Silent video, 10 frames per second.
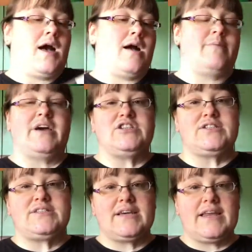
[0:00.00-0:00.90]
I
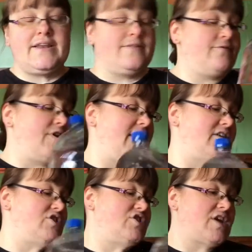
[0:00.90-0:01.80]
just stick it in the
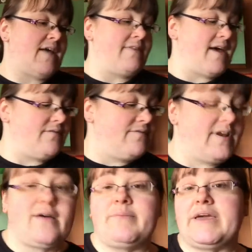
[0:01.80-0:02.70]
fridge and then
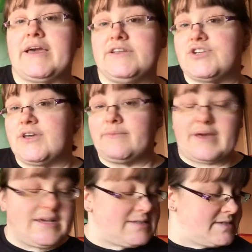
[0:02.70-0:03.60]
fill up my Hydrate
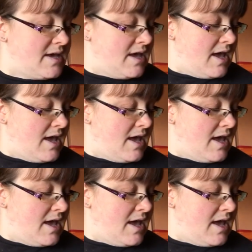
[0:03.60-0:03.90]
Mate.